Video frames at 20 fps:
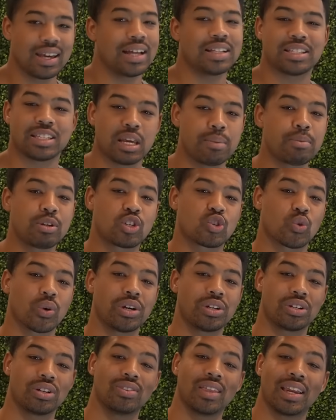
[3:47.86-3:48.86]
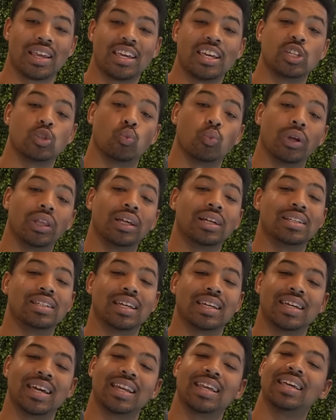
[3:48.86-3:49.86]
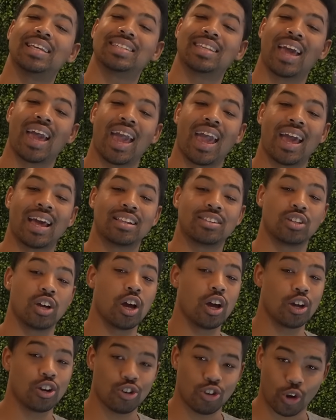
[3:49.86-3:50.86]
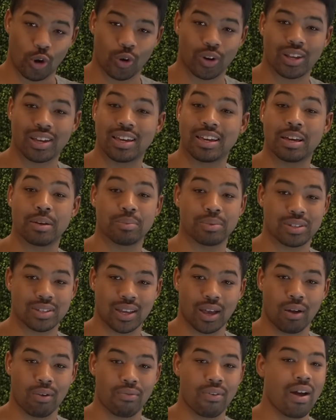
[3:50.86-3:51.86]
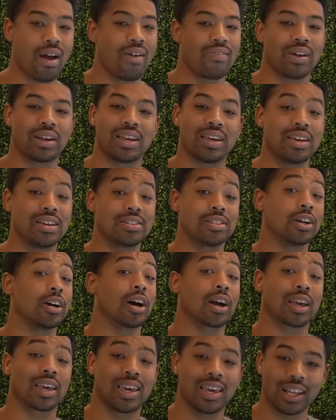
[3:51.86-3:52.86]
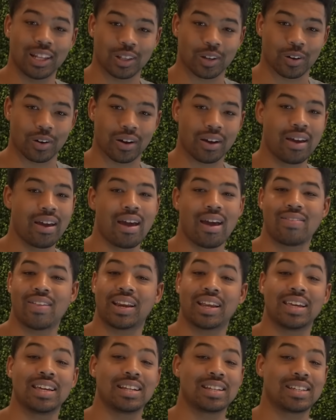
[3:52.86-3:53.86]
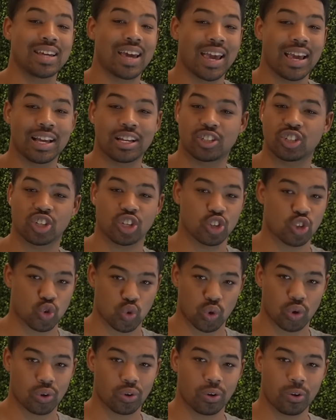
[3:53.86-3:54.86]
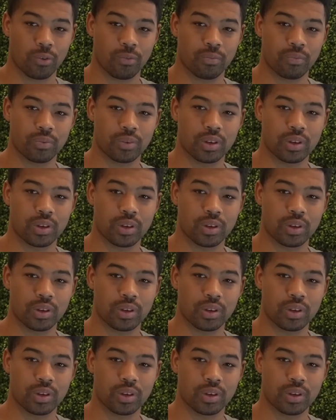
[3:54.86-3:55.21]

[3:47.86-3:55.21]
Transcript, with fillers: It's a demonstration that he is willing to get his hands dirty himself, that he's a killer, and that he takes control.